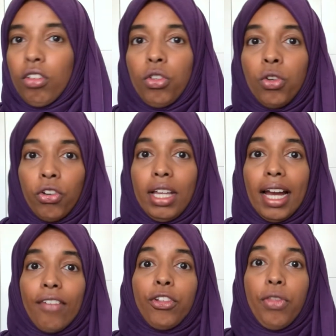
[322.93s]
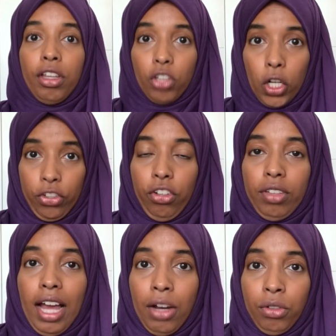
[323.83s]
So usually after this
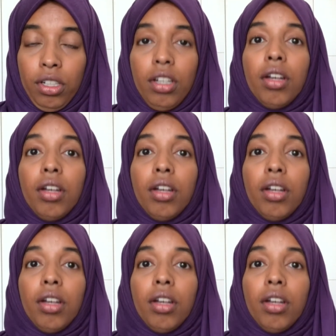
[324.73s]
ultrasound,